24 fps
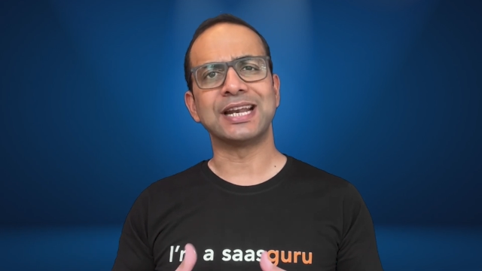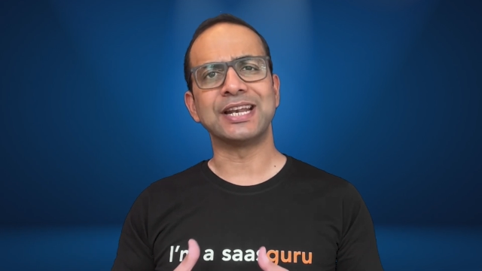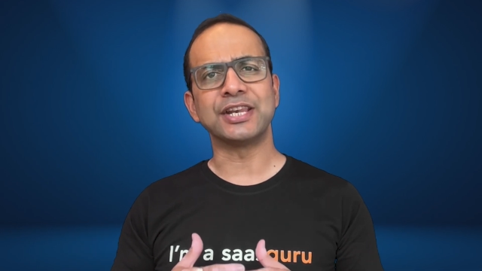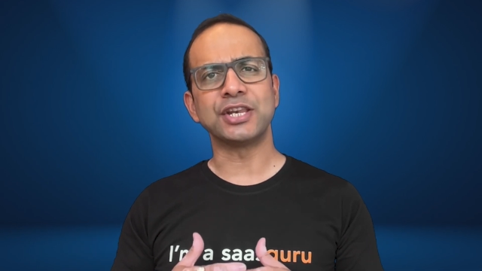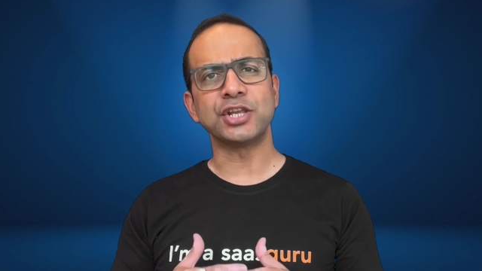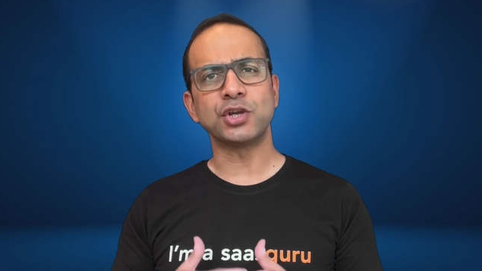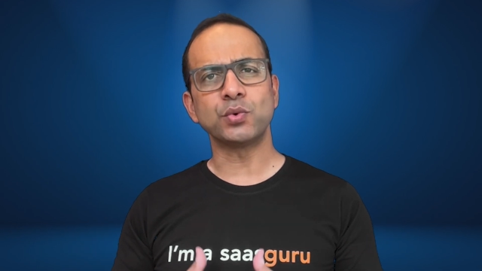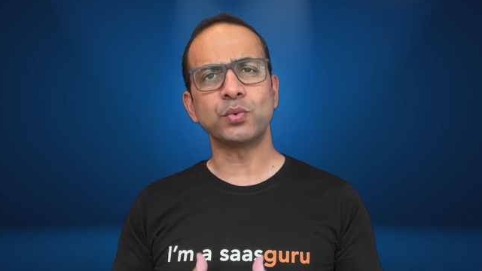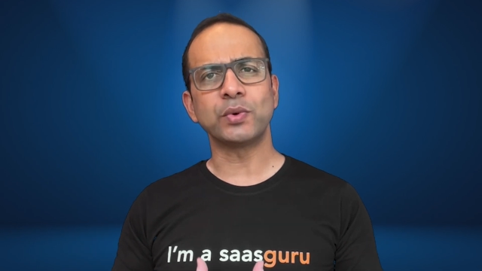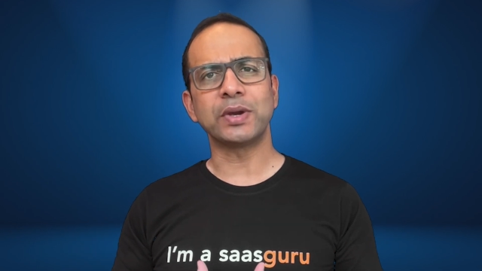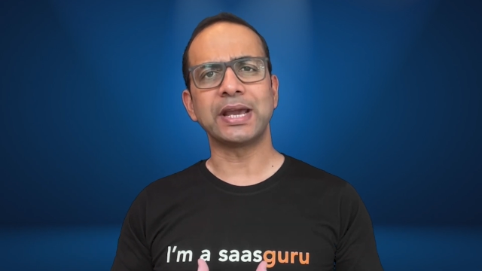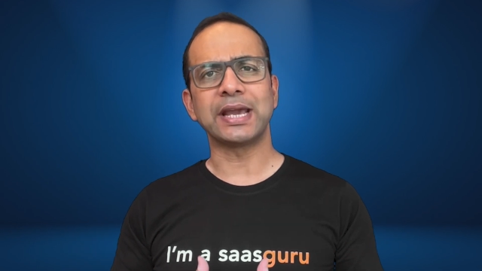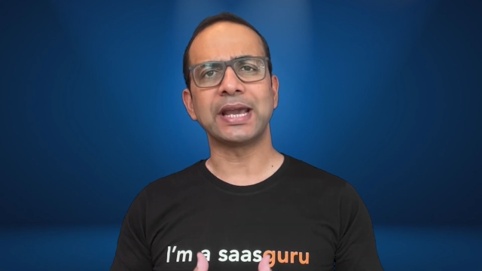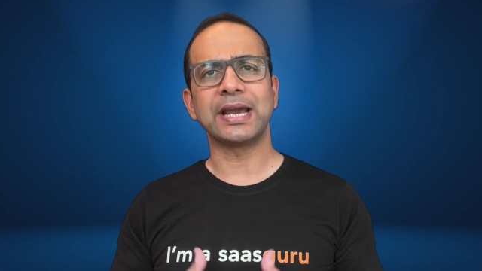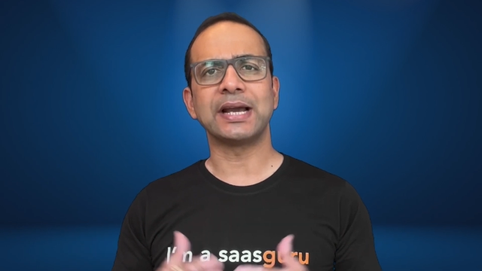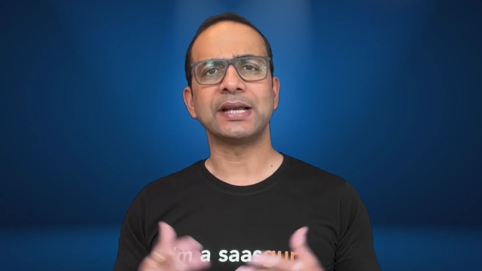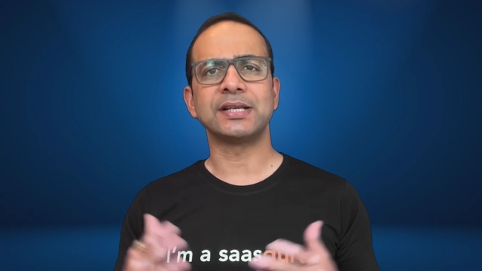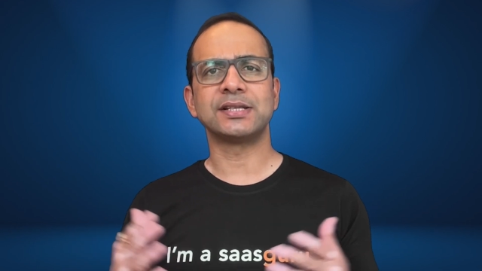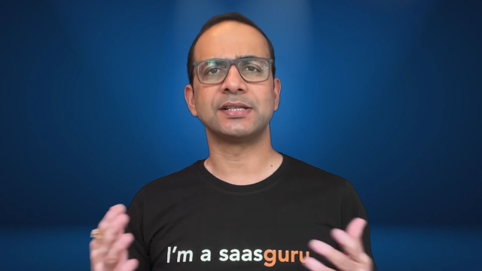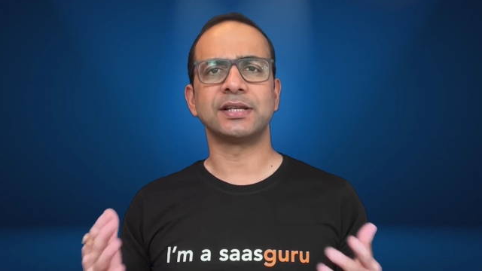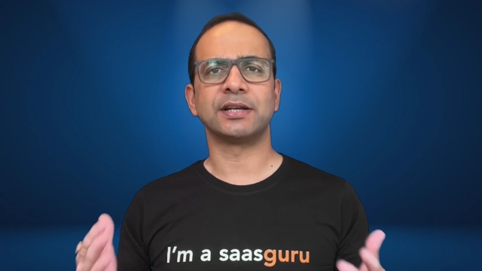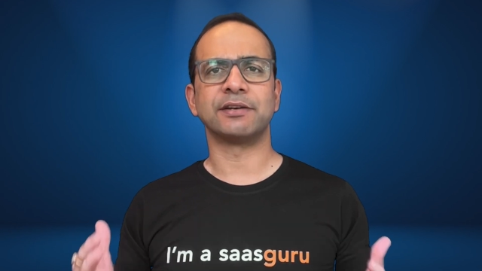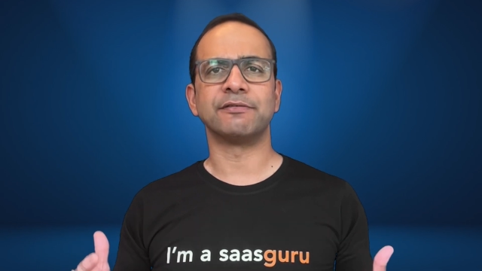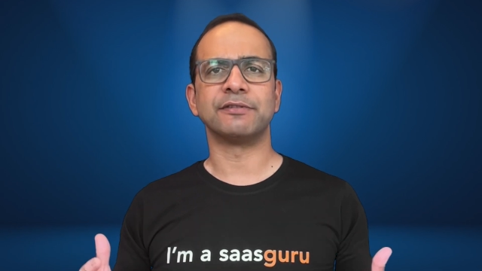a new
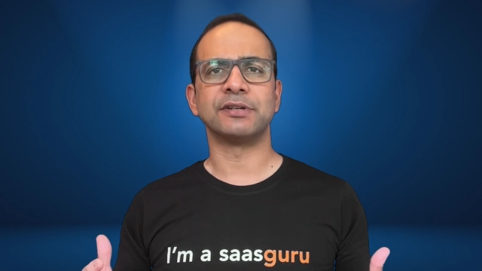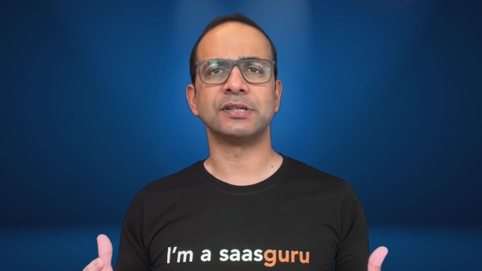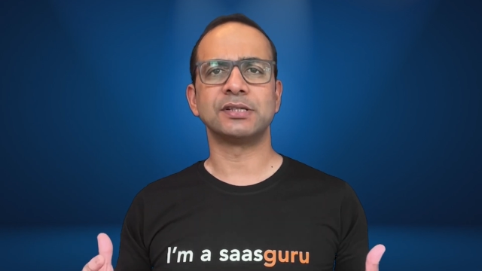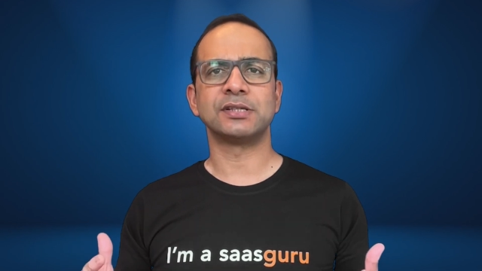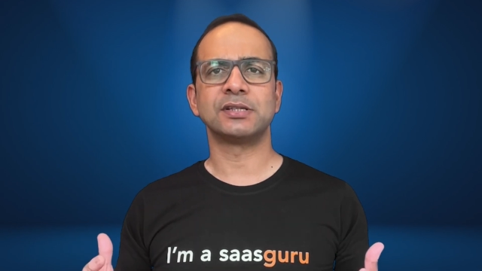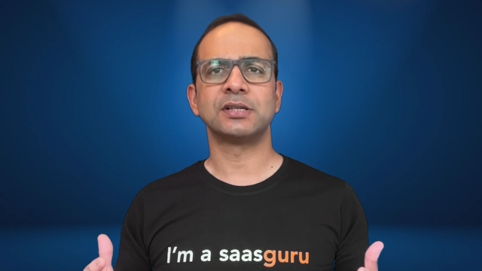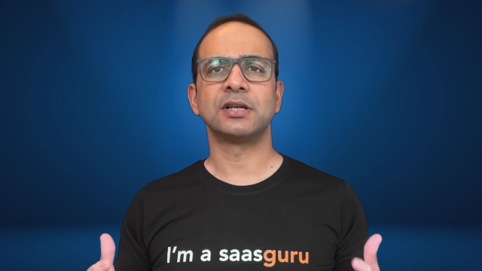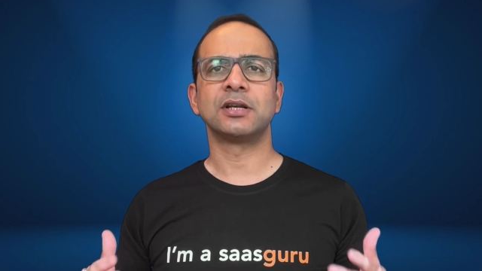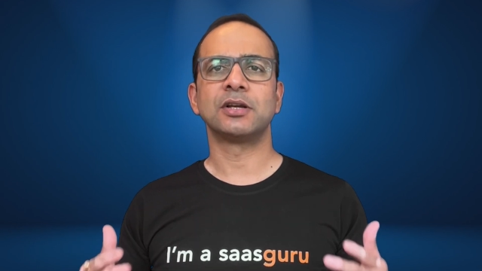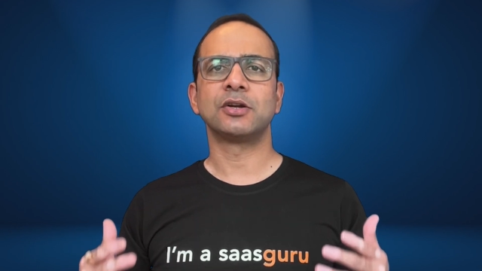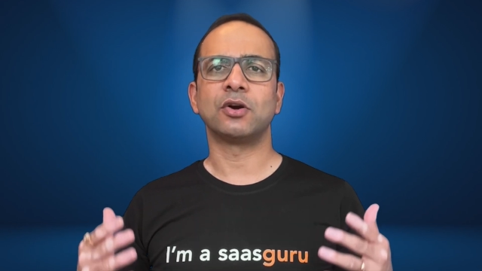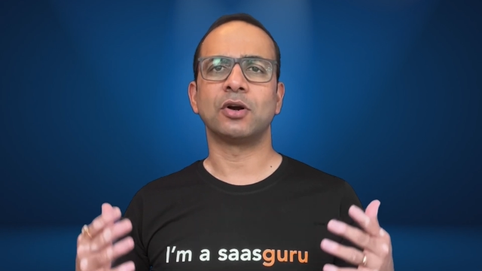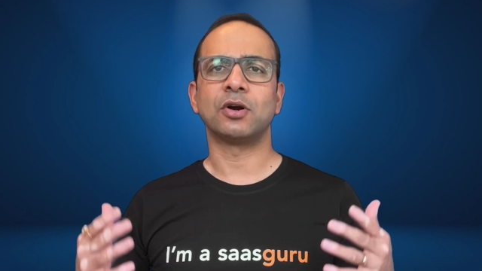AI service